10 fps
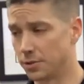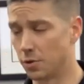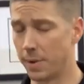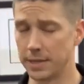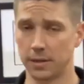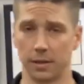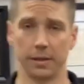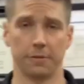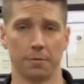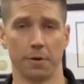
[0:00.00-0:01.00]
So
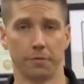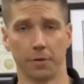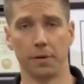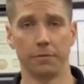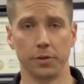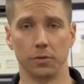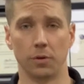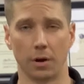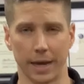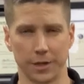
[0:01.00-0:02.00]
basically from a front view,
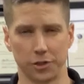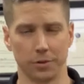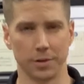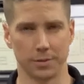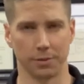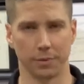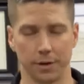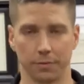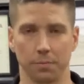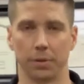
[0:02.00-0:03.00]
I'll kind of show you this in 3
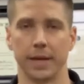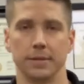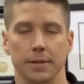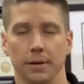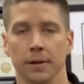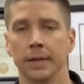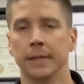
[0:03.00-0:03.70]
different planes here,